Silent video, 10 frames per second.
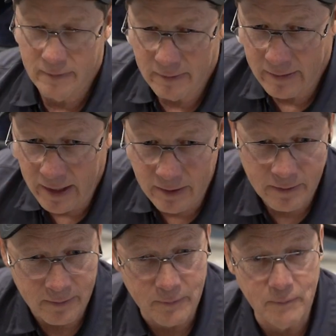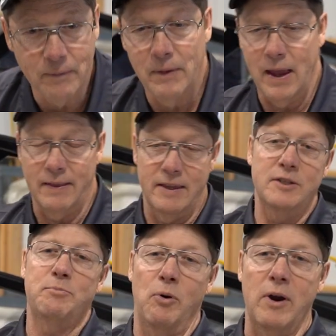Then at
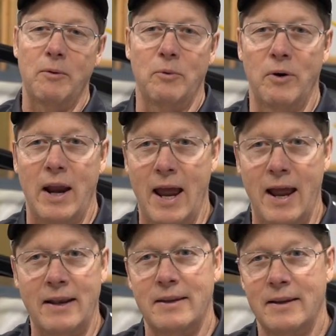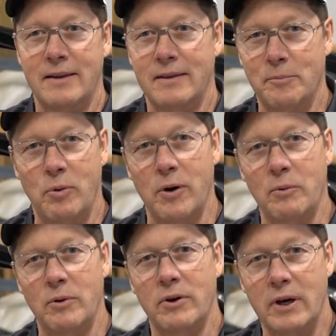this point, we're at the
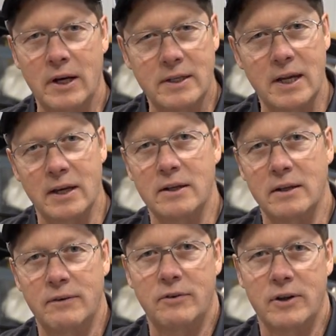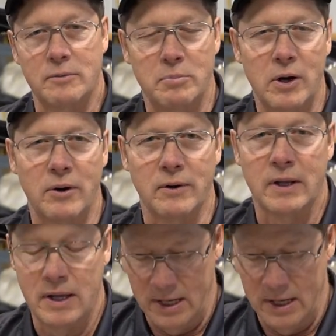point where you're going to take delivery of the boat,